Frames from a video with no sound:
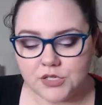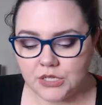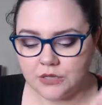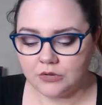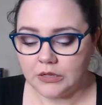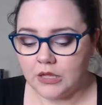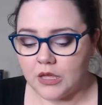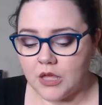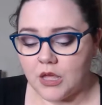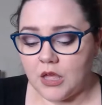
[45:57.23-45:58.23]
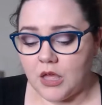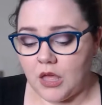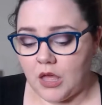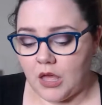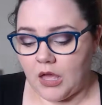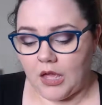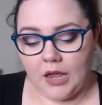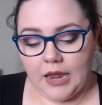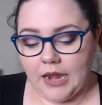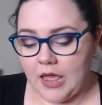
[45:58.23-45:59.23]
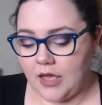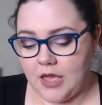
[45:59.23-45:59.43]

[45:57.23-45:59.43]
to you. And